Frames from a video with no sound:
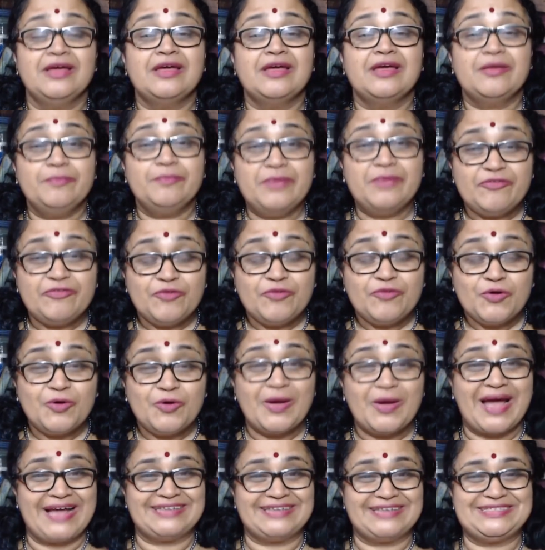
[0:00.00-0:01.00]
before
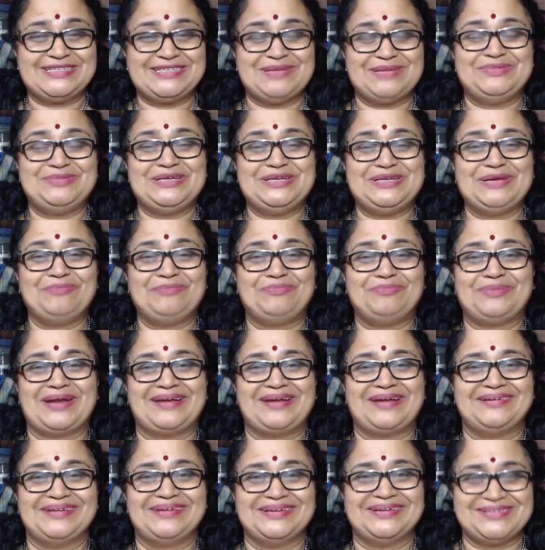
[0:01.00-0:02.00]
attempting
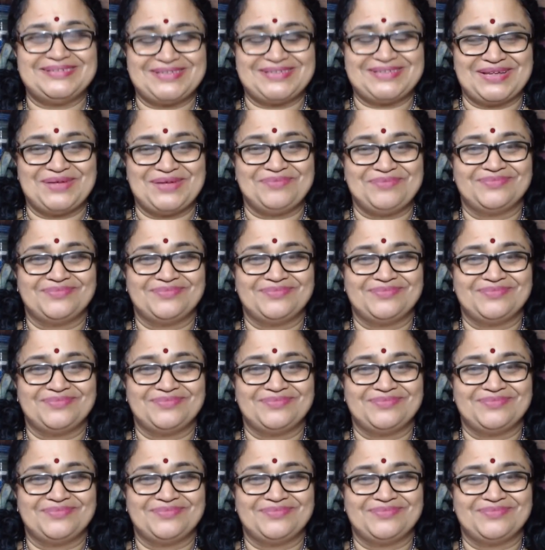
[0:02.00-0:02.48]
pregnancy.